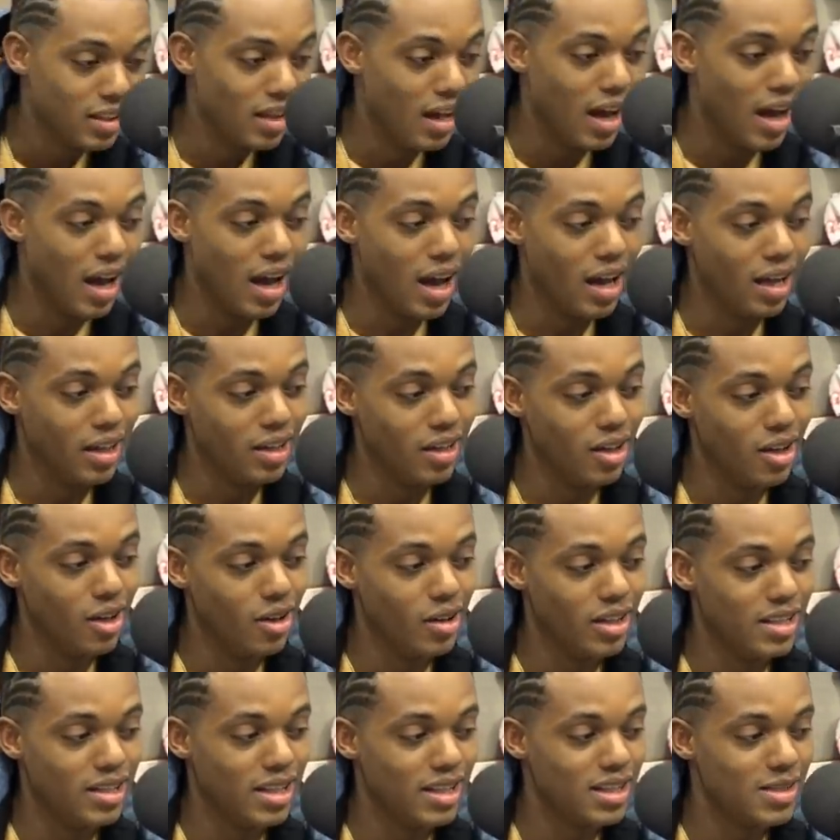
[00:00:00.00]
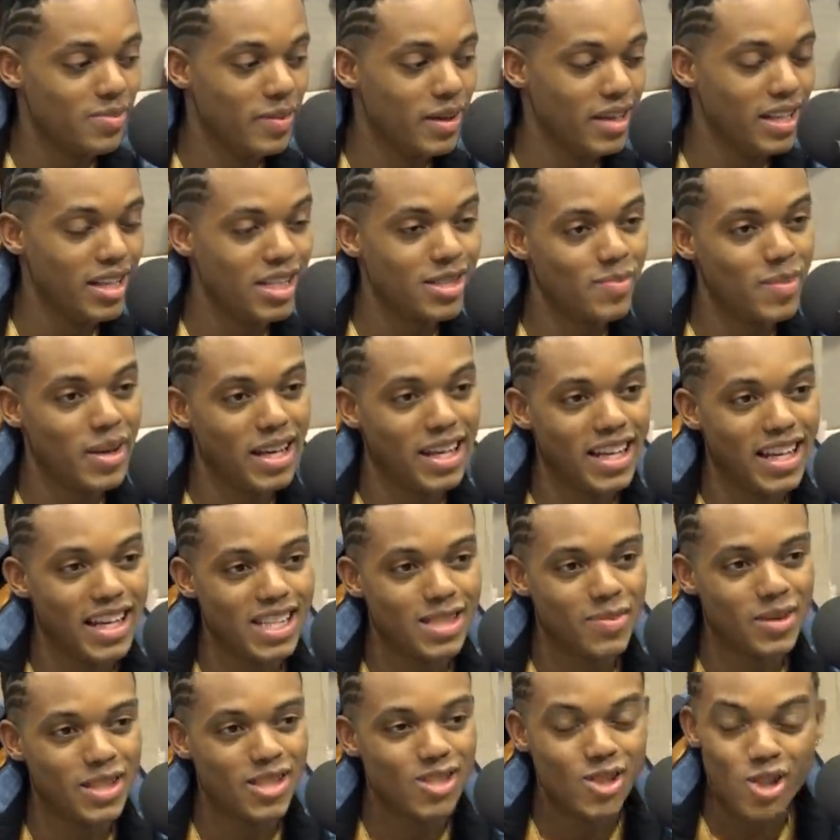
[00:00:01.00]
Nah, yo, it's, it's been it's been
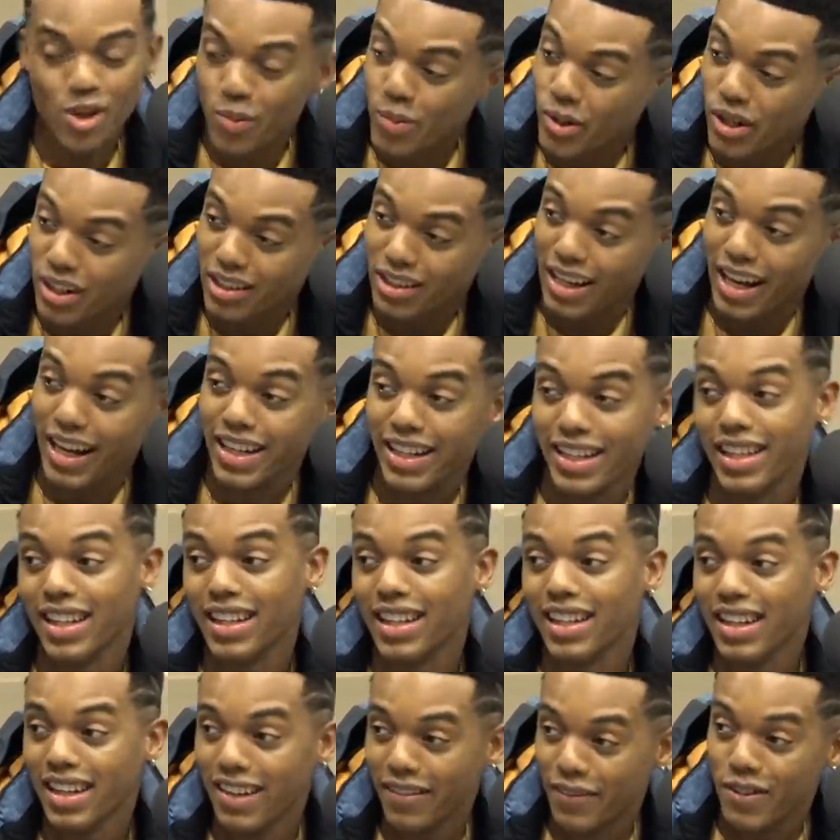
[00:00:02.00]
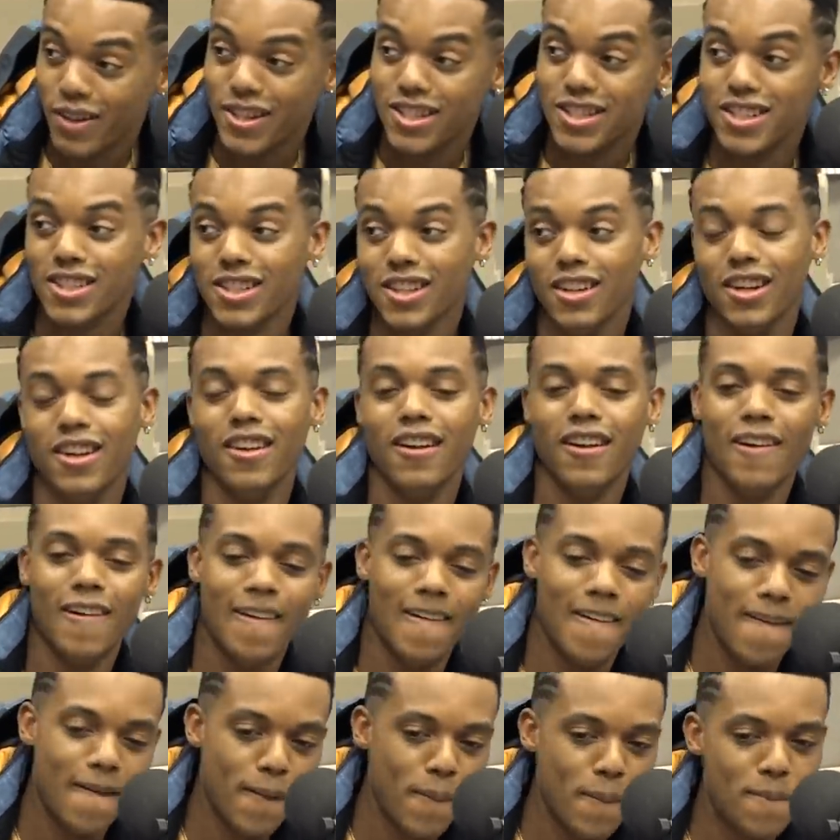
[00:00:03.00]
it's been super enlightening for sure.
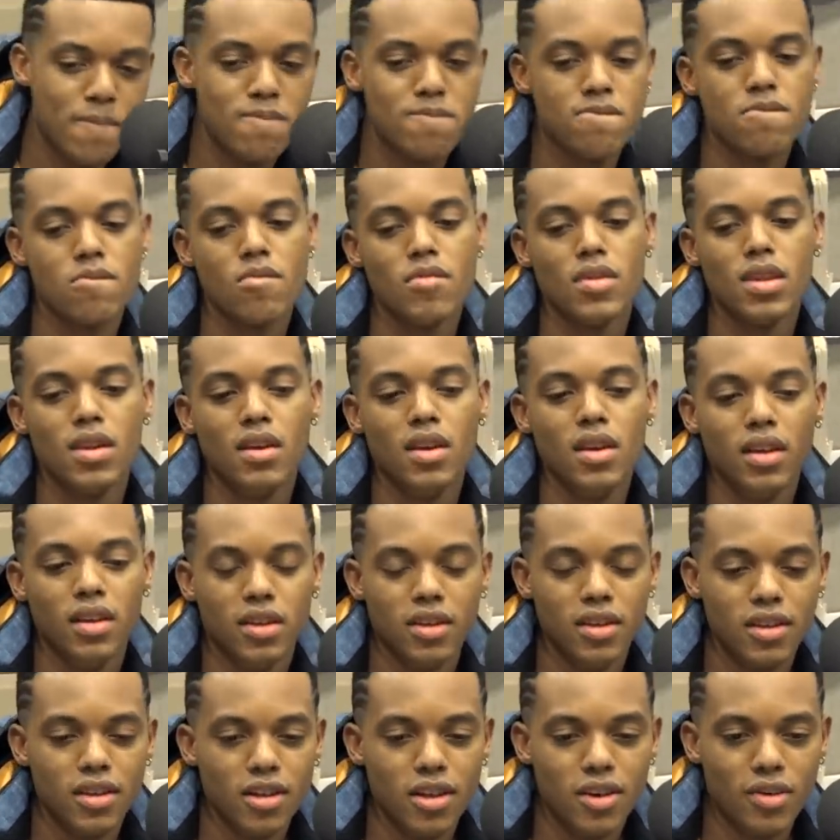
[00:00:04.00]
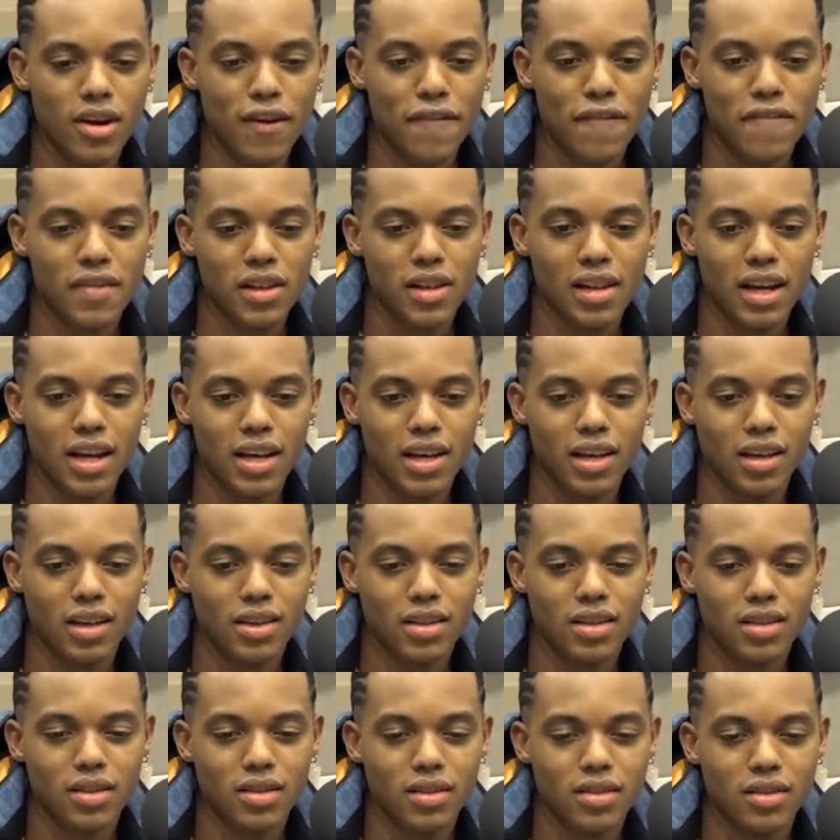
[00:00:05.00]
Um, you know, I feel
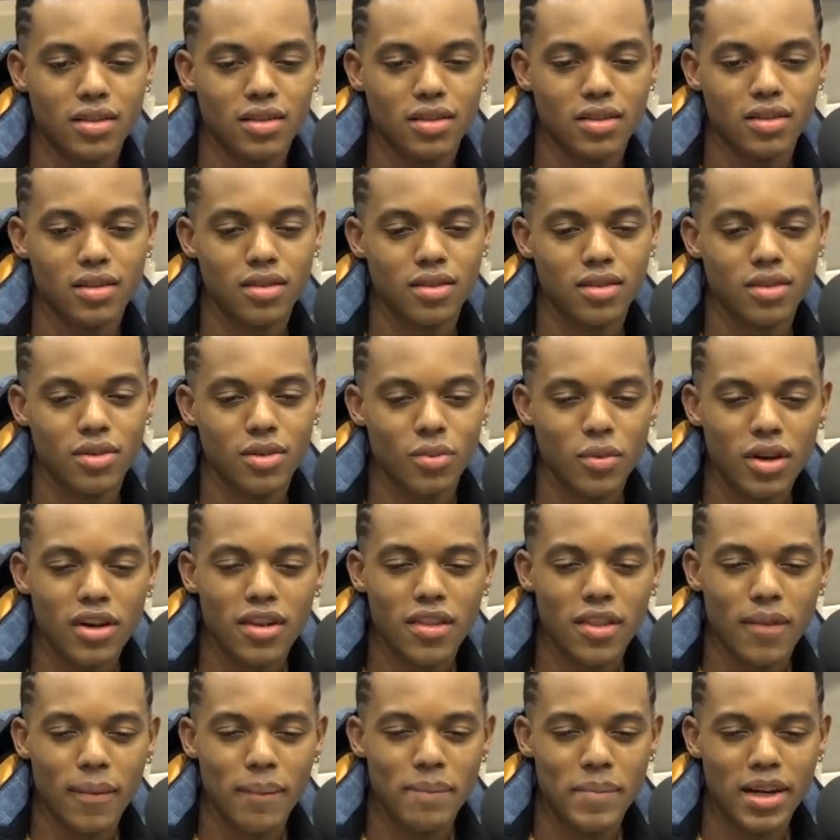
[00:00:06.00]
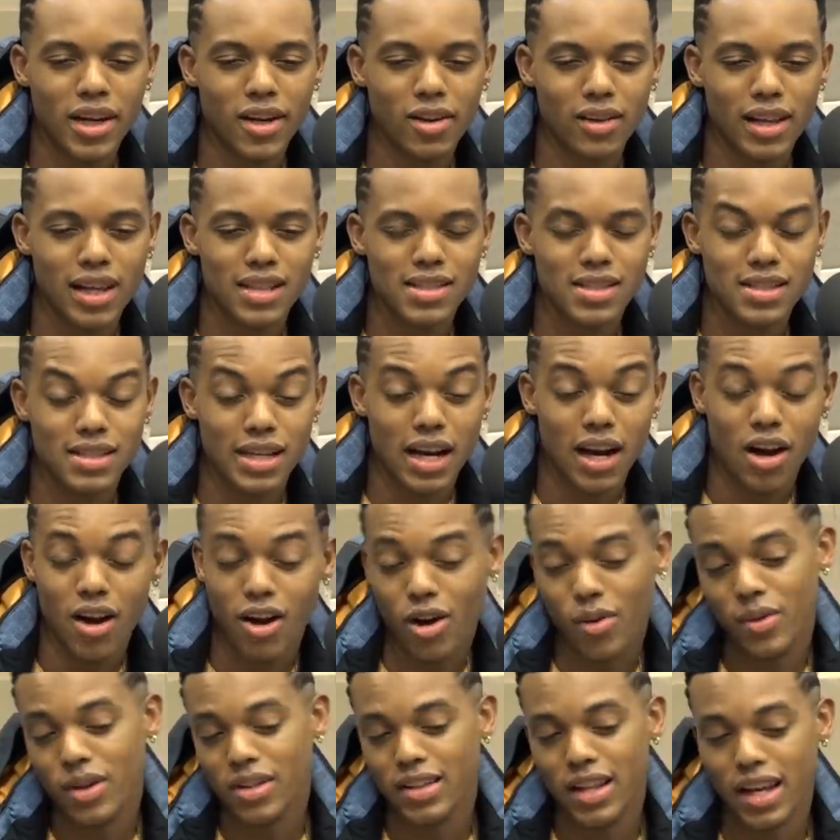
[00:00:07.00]
like one of the bigger lessons that I
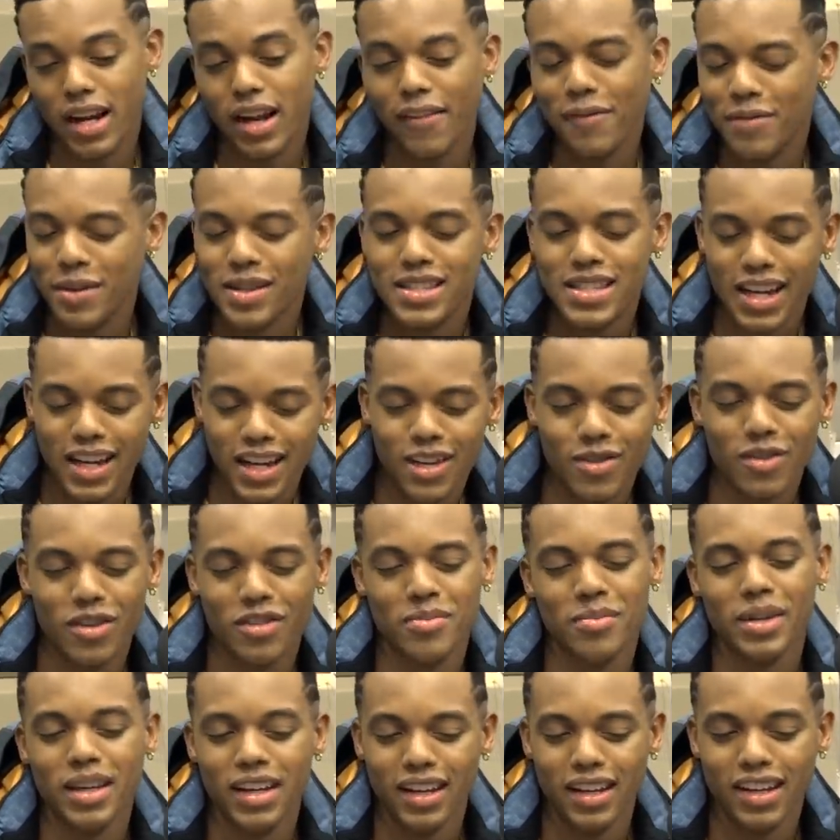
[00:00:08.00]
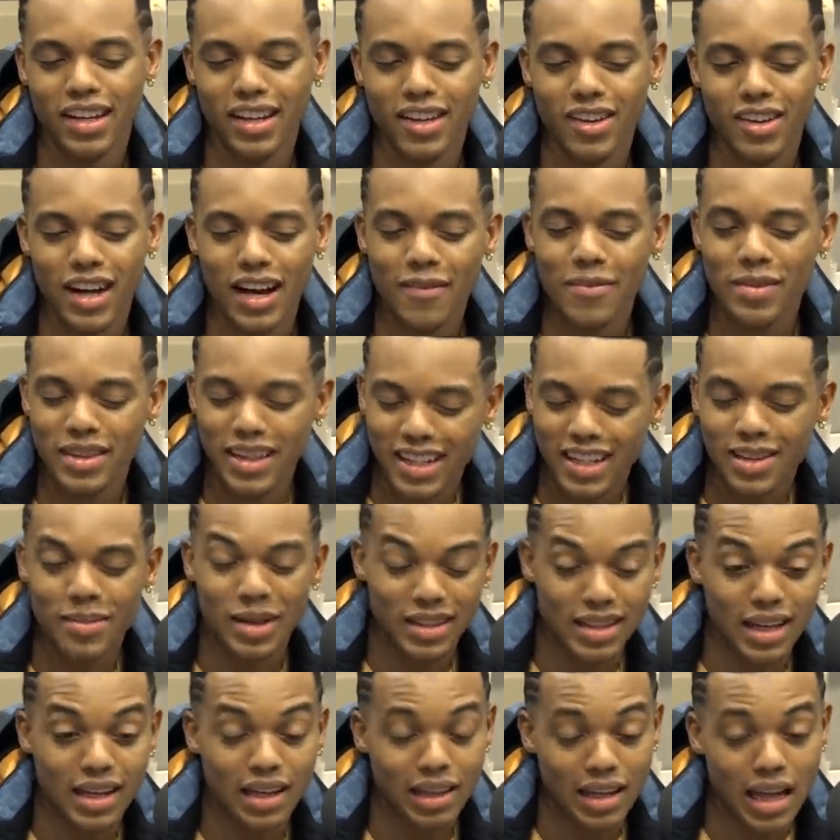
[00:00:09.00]
always that I've been taking with me, you know, I've been thinking
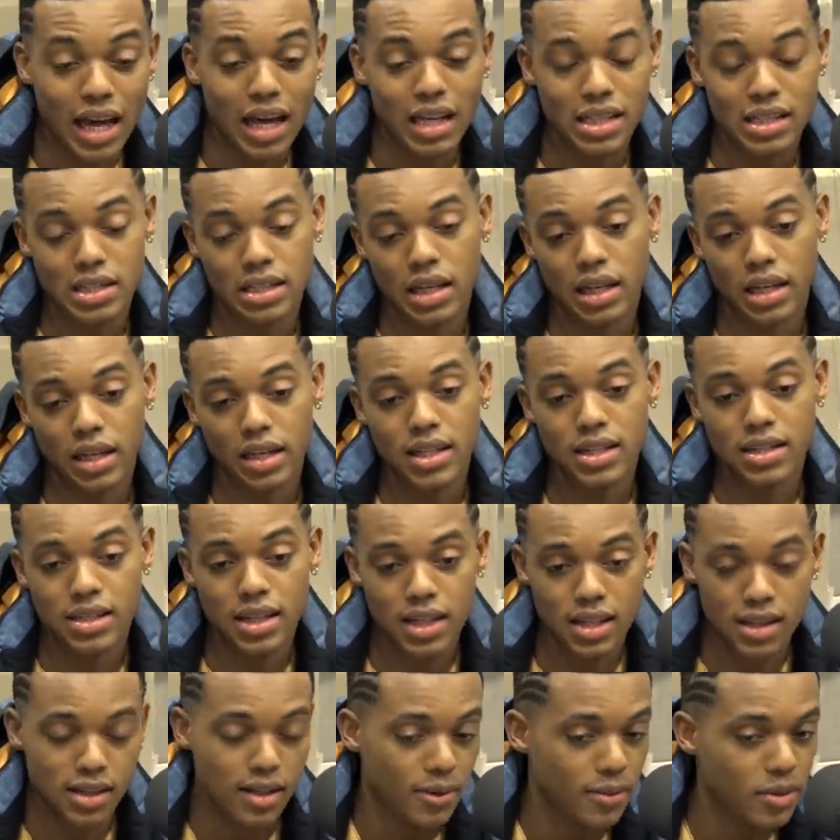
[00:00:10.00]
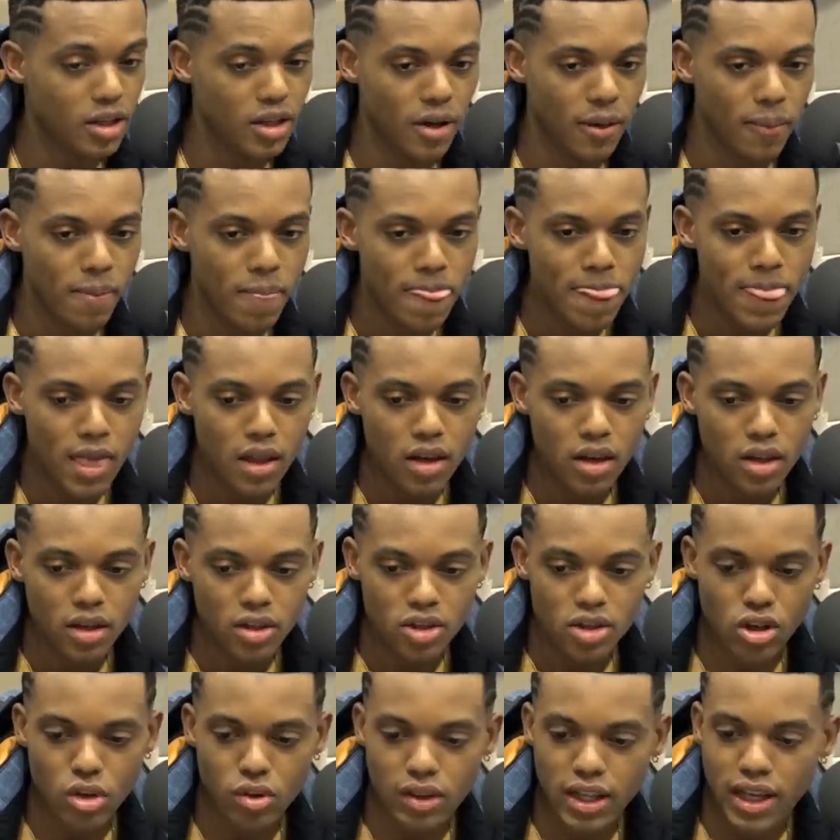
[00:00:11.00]
about that a lot. Is like he says, um, you know,
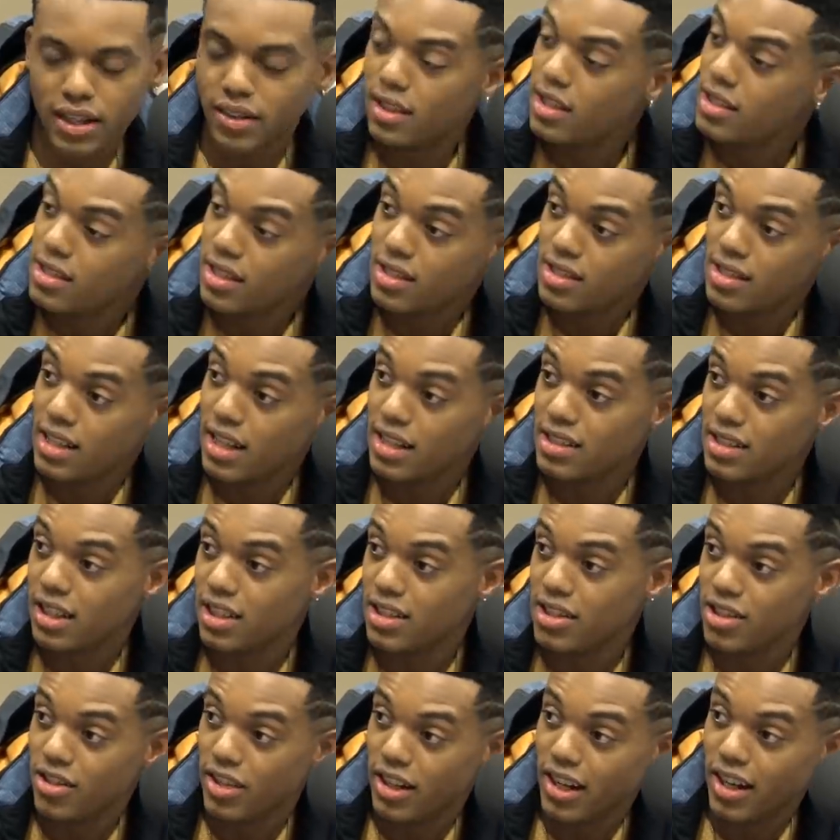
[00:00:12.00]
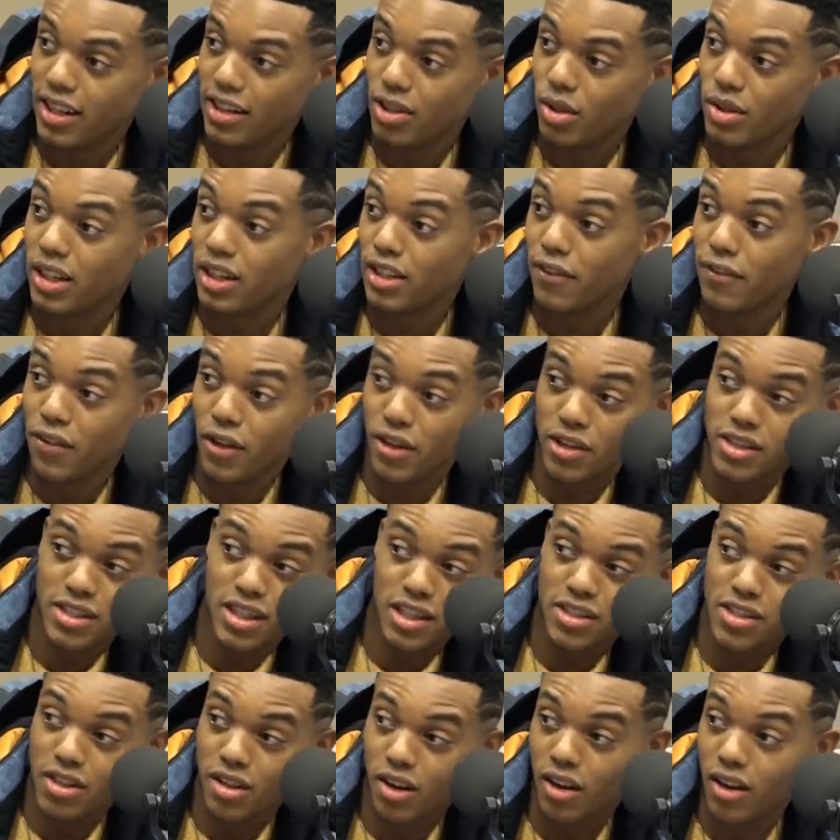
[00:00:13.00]
don't let the success get to your head. Don't let the failures
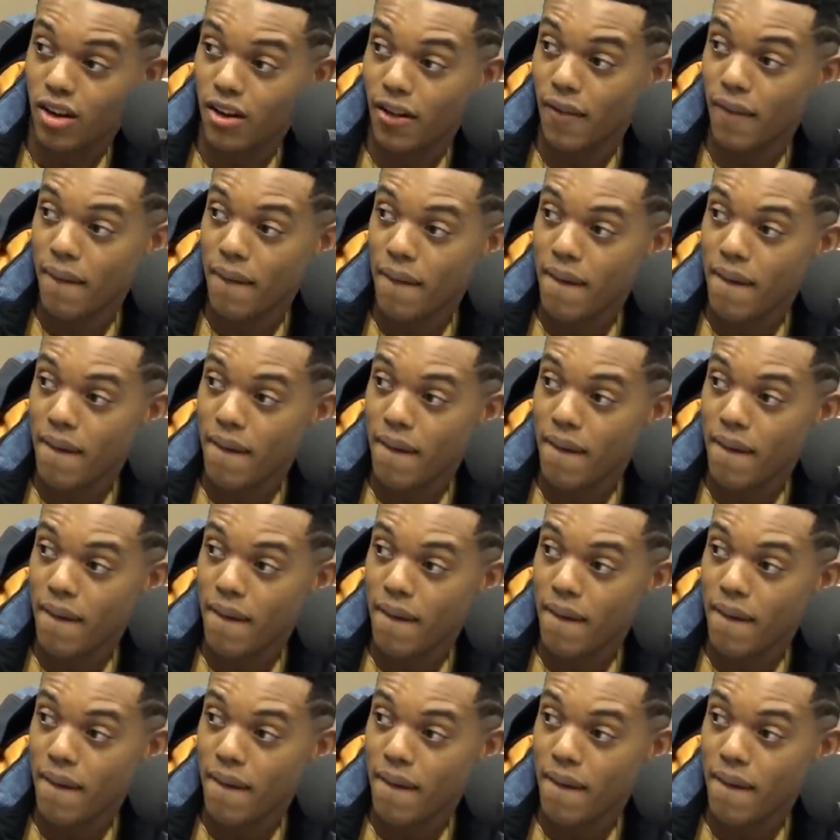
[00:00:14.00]
get to your heart.